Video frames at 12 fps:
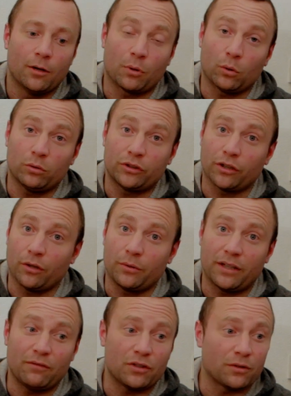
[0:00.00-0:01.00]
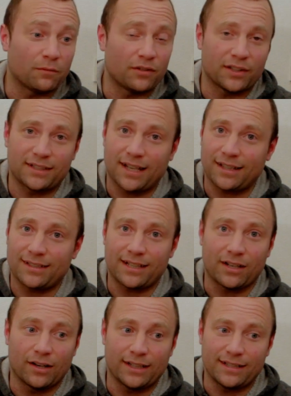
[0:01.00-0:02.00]
but also give you some
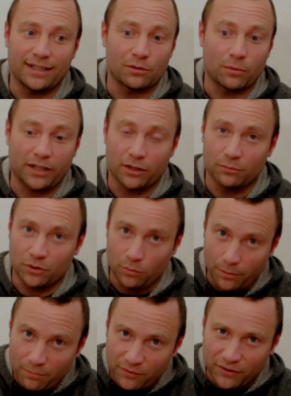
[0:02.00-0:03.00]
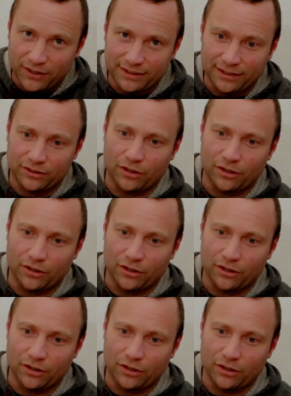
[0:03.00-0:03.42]
fantastic ideas when it comes to improvising.